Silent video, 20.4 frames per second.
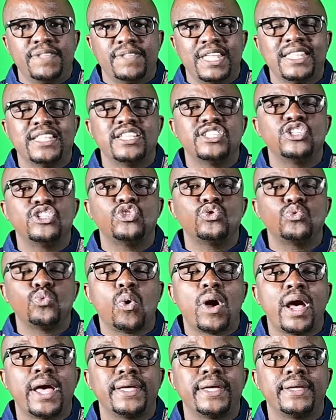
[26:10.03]
And this is
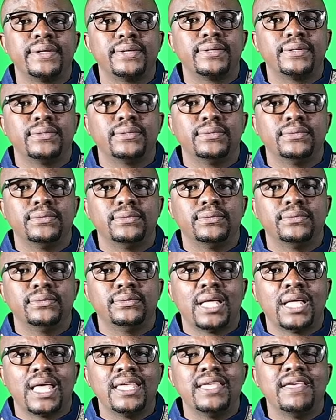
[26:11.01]
why
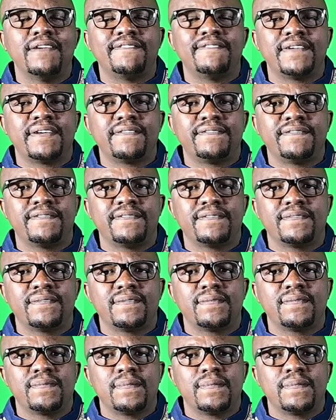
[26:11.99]
the EFF